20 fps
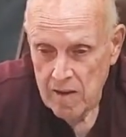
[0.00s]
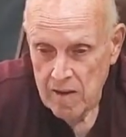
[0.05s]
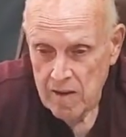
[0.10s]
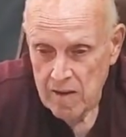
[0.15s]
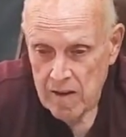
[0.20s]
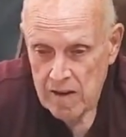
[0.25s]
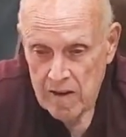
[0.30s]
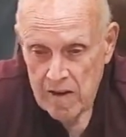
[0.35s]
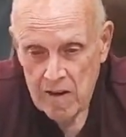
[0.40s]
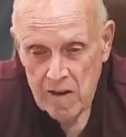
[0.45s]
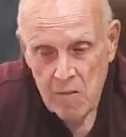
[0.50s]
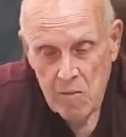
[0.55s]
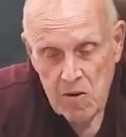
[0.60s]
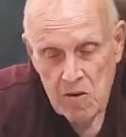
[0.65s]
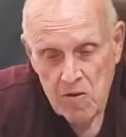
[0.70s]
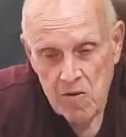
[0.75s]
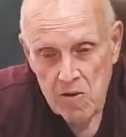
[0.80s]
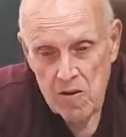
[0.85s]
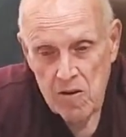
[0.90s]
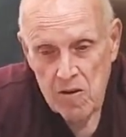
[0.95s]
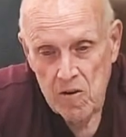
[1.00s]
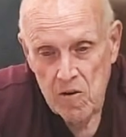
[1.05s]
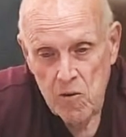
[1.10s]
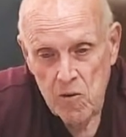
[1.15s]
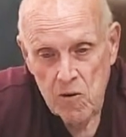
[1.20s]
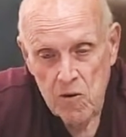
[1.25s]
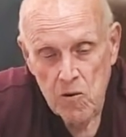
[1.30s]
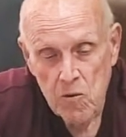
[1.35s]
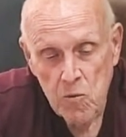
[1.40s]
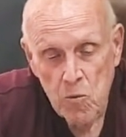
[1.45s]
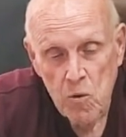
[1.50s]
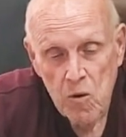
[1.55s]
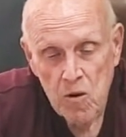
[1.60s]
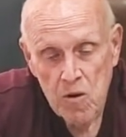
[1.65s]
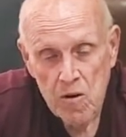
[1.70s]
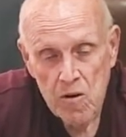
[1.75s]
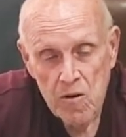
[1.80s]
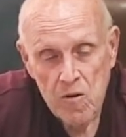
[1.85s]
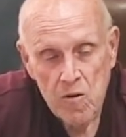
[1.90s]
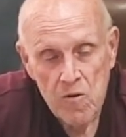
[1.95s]
They need to be treated as far as
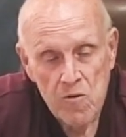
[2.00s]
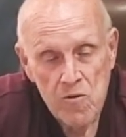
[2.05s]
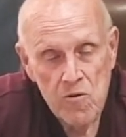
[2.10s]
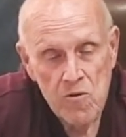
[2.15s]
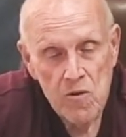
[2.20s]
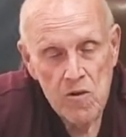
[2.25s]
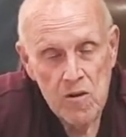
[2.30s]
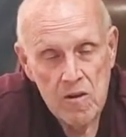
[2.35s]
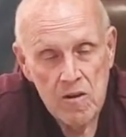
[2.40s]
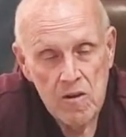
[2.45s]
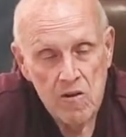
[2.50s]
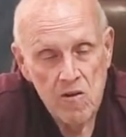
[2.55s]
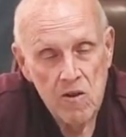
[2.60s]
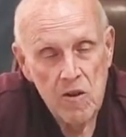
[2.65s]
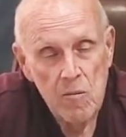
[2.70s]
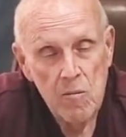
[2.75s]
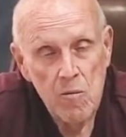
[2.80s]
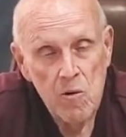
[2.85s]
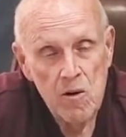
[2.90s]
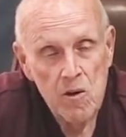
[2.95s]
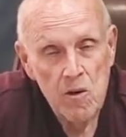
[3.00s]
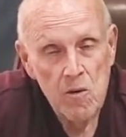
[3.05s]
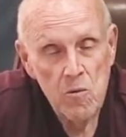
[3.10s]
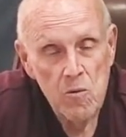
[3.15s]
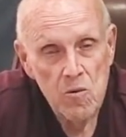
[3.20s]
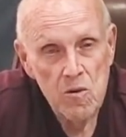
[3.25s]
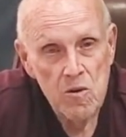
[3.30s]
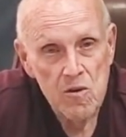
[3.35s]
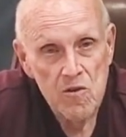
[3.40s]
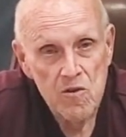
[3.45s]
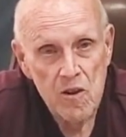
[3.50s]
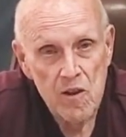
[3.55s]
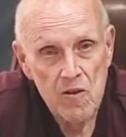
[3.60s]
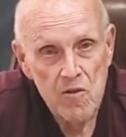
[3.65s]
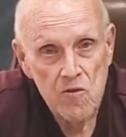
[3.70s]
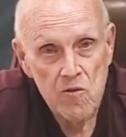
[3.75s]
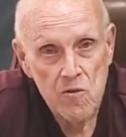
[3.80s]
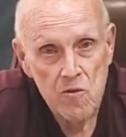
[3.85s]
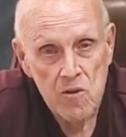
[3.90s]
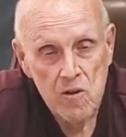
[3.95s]
water goes in the same way you would a
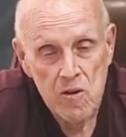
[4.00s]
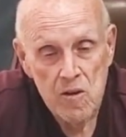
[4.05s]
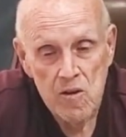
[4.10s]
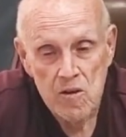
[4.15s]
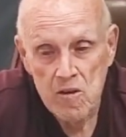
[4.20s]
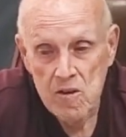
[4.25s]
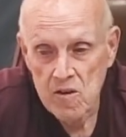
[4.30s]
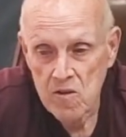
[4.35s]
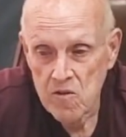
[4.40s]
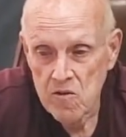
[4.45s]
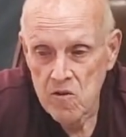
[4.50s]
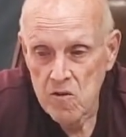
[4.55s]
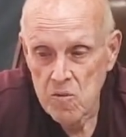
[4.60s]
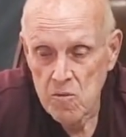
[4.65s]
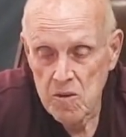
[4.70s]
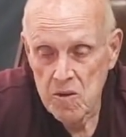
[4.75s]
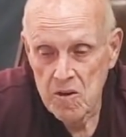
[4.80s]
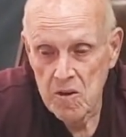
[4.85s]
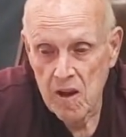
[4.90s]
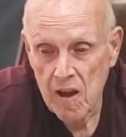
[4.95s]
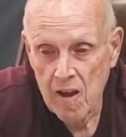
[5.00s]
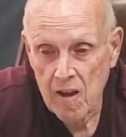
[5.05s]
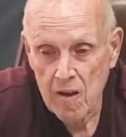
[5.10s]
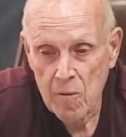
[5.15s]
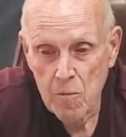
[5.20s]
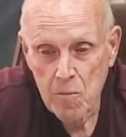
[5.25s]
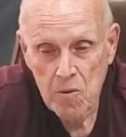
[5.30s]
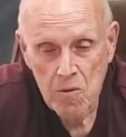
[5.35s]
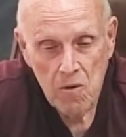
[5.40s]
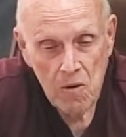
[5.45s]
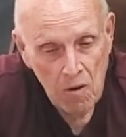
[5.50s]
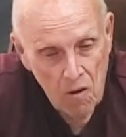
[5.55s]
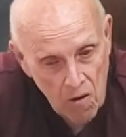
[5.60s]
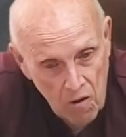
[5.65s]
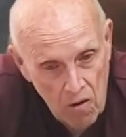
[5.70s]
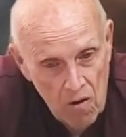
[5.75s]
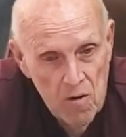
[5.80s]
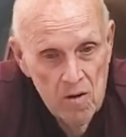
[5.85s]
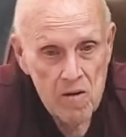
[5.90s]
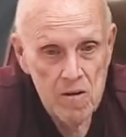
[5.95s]
Satsuki. It needs to be damp
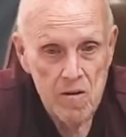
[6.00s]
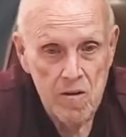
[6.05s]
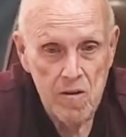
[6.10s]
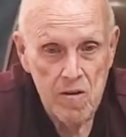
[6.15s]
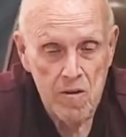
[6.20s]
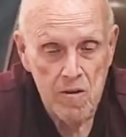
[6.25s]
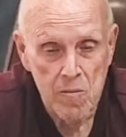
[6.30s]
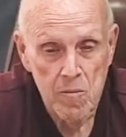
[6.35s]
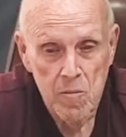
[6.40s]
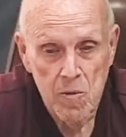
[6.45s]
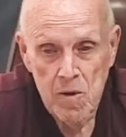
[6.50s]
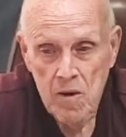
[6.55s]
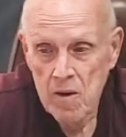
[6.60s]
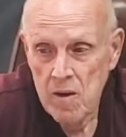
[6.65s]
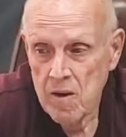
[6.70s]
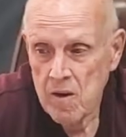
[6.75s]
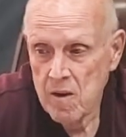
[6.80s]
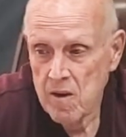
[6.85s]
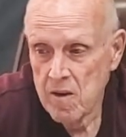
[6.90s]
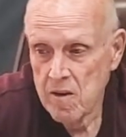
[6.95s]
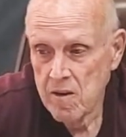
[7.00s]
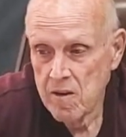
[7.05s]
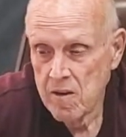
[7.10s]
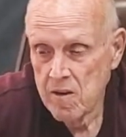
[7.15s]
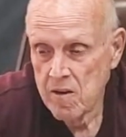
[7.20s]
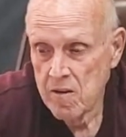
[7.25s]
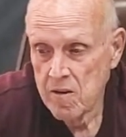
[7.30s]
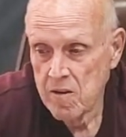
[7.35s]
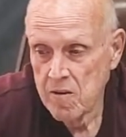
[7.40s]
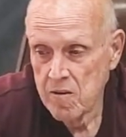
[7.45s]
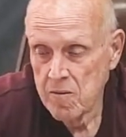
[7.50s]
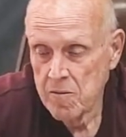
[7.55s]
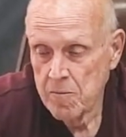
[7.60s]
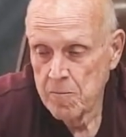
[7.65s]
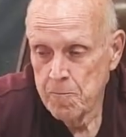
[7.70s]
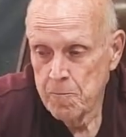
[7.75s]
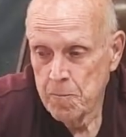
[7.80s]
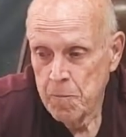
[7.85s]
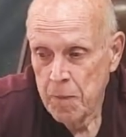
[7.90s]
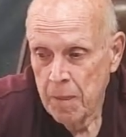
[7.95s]
all the time. And
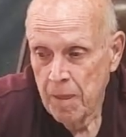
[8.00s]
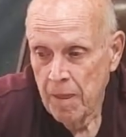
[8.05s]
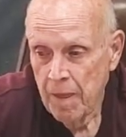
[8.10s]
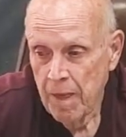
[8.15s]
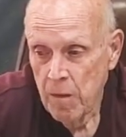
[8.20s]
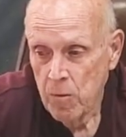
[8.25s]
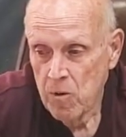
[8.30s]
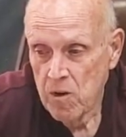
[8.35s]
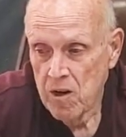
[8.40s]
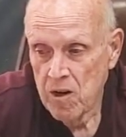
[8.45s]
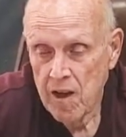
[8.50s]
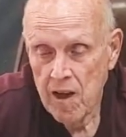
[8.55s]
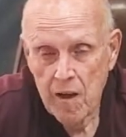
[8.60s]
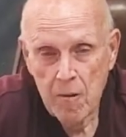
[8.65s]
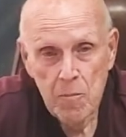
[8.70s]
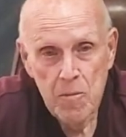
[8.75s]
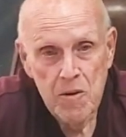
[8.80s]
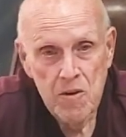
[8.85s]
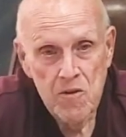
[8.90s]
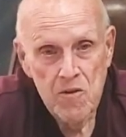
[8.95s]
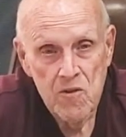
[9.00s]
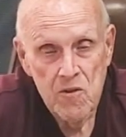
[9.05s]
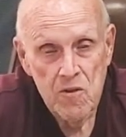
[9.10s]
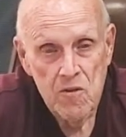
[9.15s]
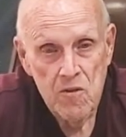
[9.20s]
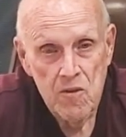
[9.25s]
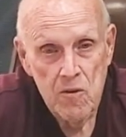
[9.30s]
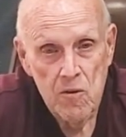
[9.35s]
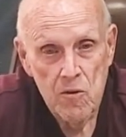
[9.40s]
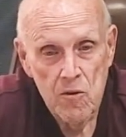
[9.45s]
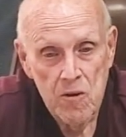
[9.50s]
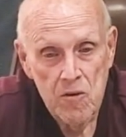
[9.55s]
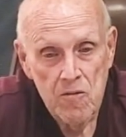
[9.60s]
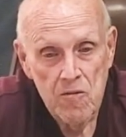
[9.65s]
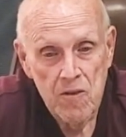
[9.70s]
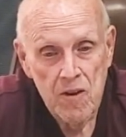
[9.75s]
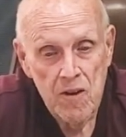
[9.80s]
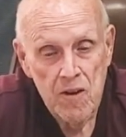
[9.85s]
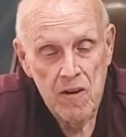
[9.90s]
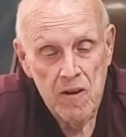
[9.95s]
what will happen is that you can
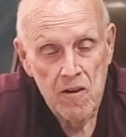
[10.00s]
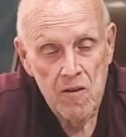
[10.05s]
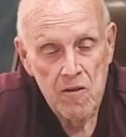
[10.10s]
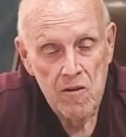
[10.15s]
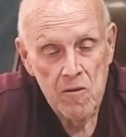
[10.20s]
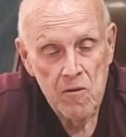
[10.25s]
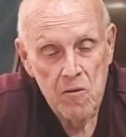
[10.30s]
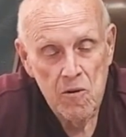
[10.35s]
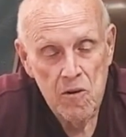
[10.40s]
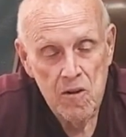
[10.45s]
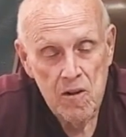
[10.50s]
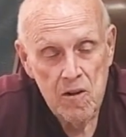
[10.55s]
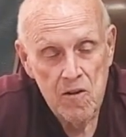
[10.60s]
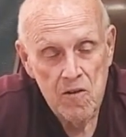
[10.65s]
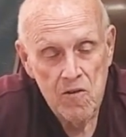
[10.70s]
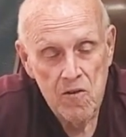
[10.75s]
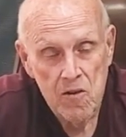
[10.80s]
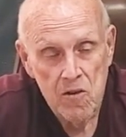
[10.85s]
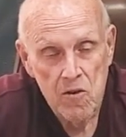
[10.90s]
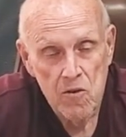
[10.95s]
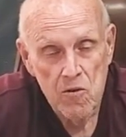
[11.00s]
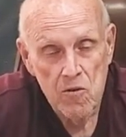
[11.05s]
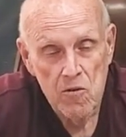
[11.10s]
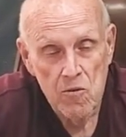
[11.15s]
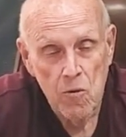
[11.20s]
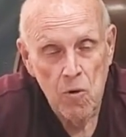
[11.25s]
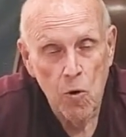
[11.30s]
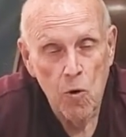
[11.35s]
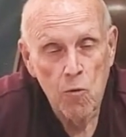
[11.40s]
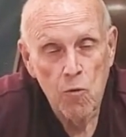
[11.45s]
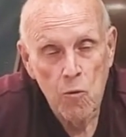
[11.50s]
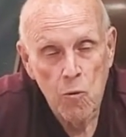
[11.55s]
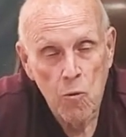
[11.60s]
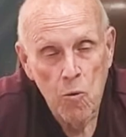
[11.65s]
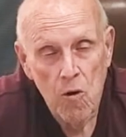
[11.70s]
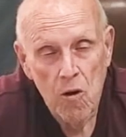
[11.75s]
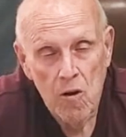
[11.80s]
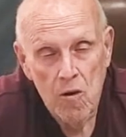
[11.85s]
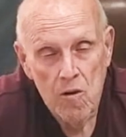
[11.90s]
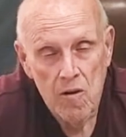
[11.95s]
realize that you're
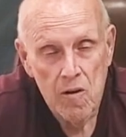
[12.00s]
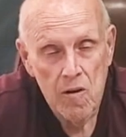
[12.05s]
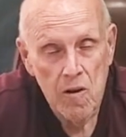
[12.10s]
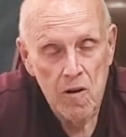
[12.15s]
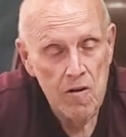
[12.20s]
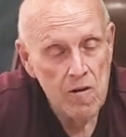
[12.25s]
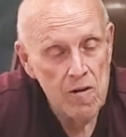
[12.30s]
underwatering.